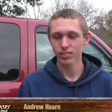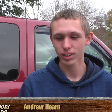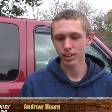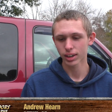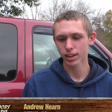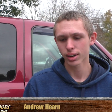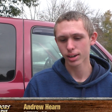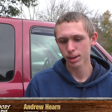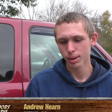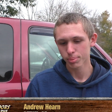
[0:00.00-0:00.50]

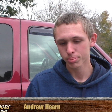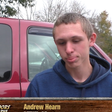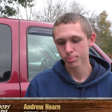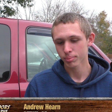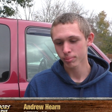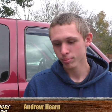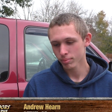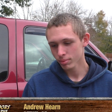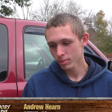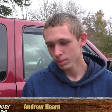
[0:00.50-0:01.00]
Um,
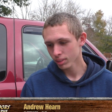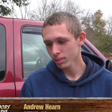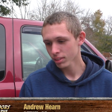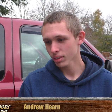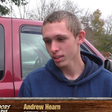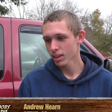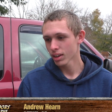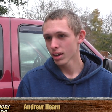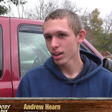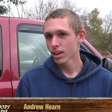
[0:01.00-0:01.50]

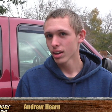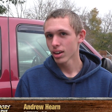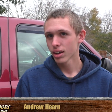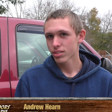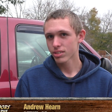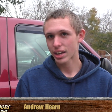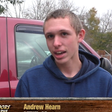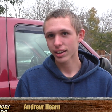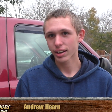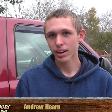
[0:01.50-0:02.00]

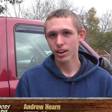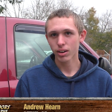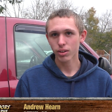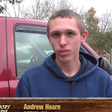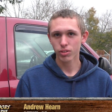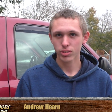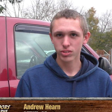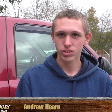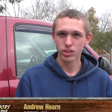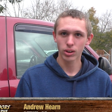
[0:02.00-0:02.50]
sat there,
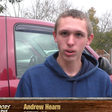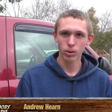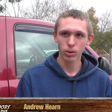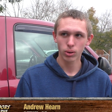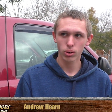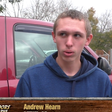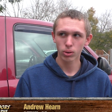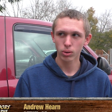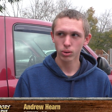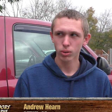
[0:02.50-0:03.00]

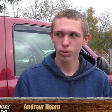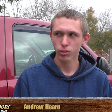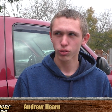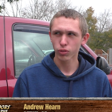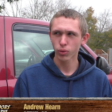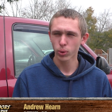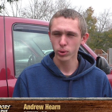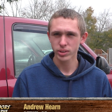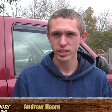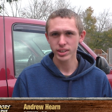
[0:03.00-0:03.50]
saw
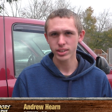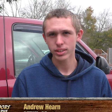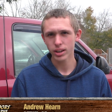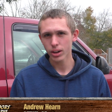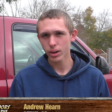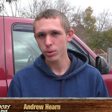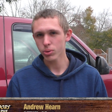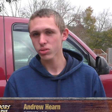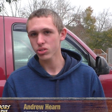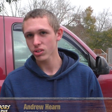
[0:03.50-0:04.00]
14
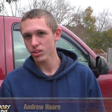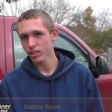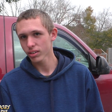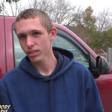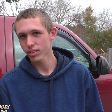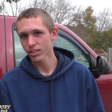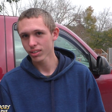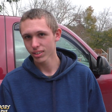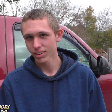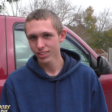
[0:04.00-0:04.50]
does.
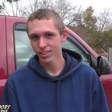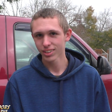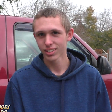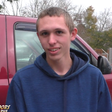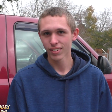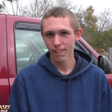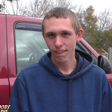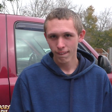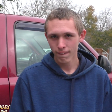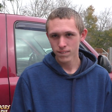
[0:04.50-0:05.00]

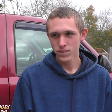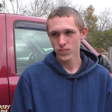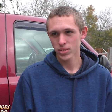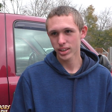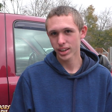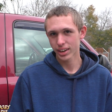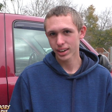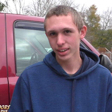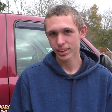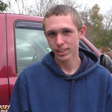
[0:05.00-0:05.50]

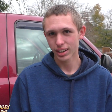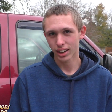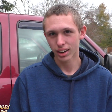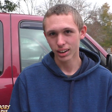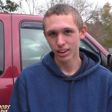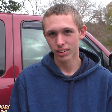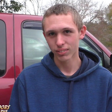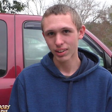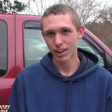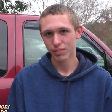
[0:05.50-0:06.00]
Then
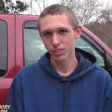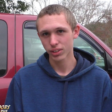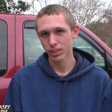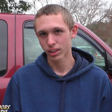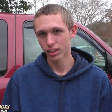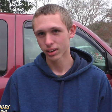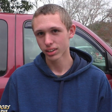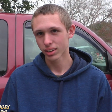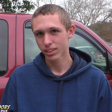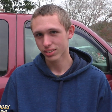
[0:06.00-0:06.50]
um, after
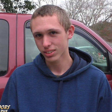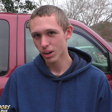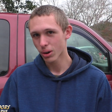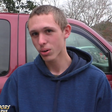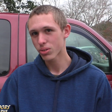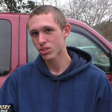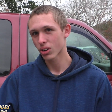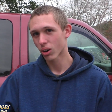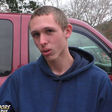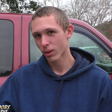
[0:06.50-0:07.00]
the
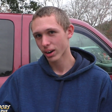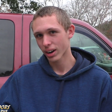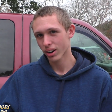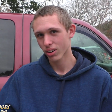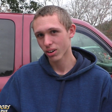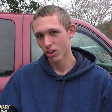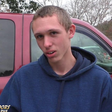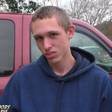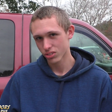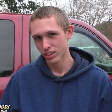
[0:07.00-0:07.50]
does all ran
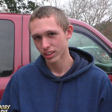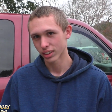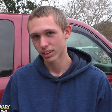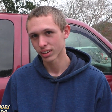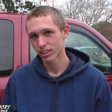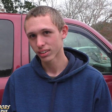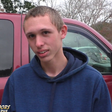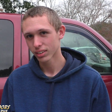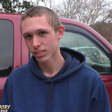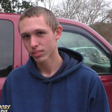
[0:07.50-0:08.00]
across the
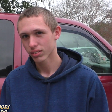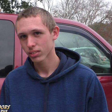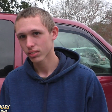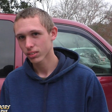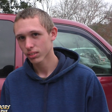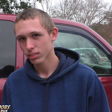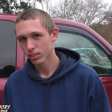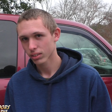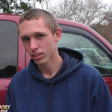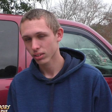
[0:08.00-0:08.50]

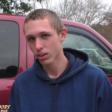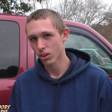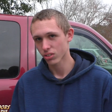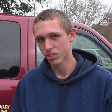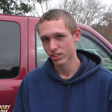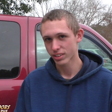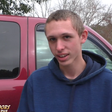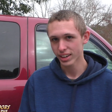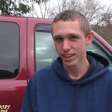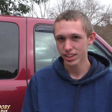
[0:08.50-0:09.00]

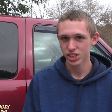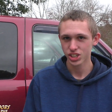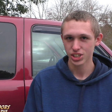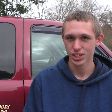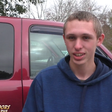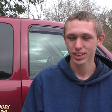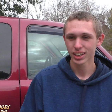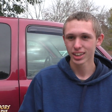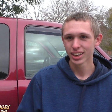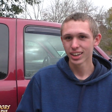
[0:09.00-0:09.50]
across the ditch,
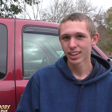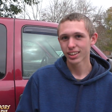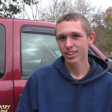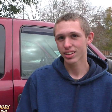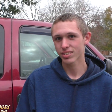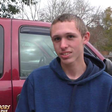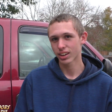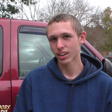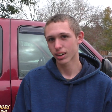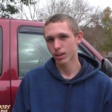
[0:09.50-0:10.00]

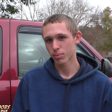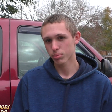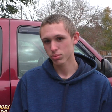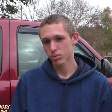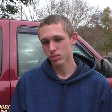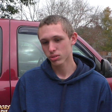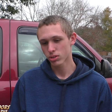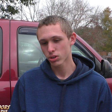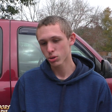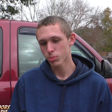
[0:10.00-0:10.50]
these um,
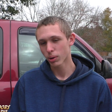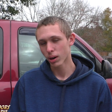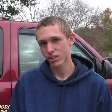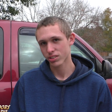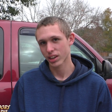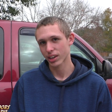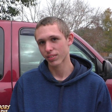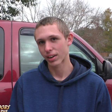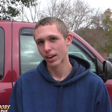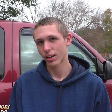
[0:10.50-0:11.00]
two
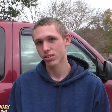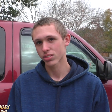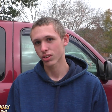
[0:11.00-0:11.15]
bucks came out.